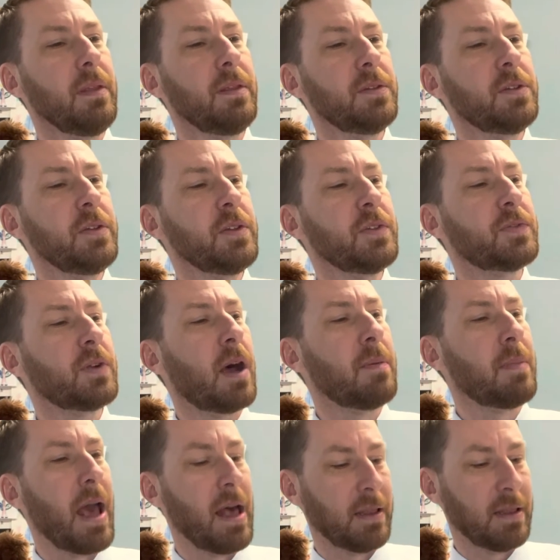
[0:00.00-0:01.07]
This is
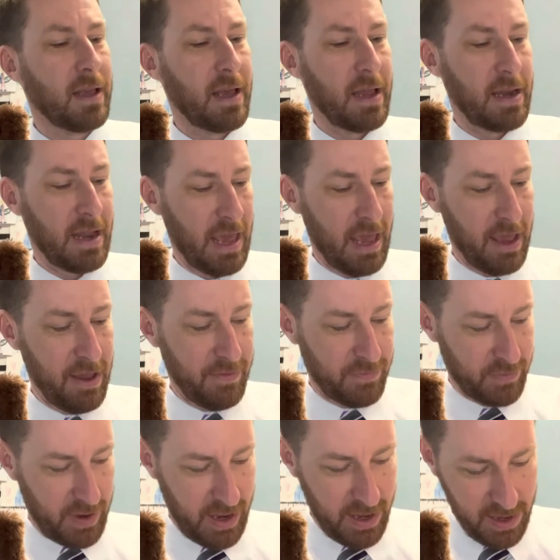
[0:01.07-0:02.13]
from Ella and
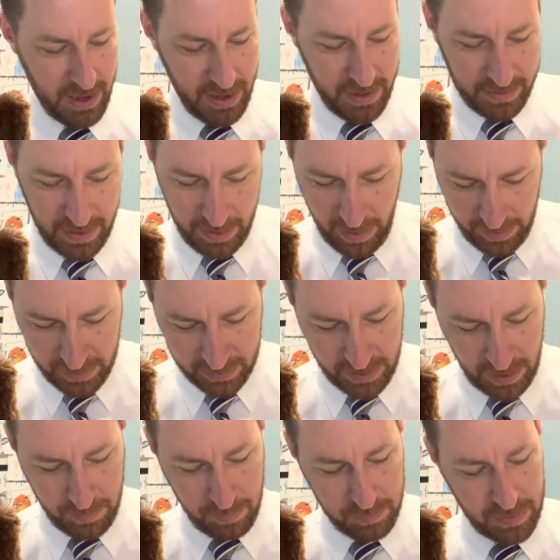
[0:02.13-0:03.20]
Avery. They, I think
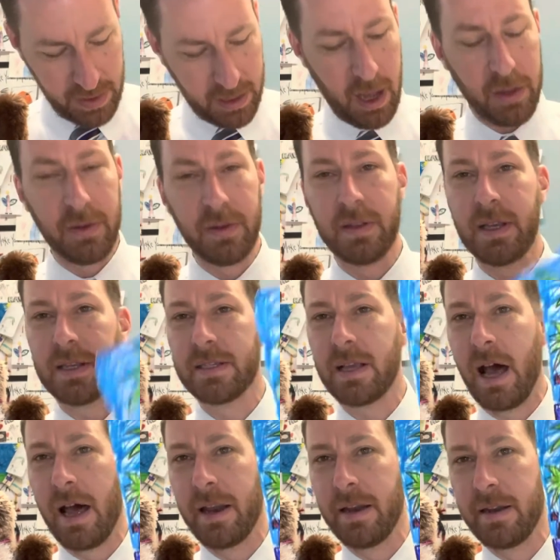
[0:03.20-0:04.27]
they, they color this
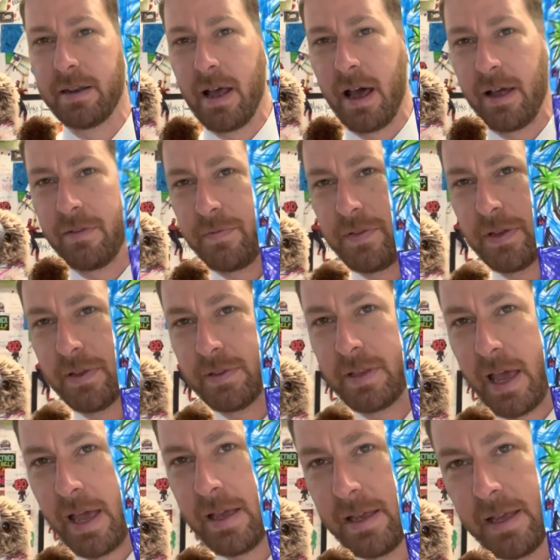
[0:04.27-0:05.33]
on, on field
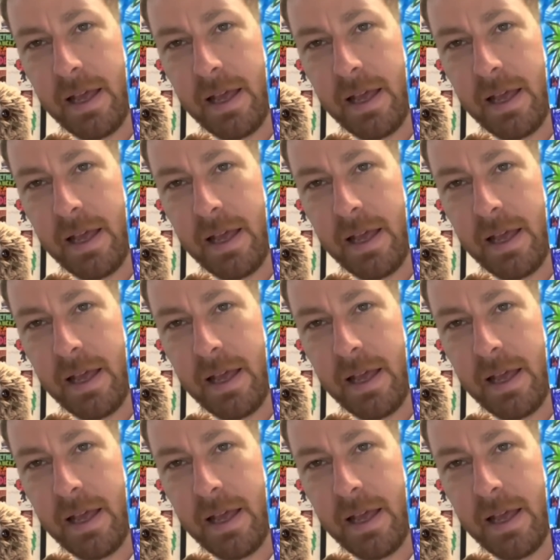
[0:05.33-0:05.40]
day.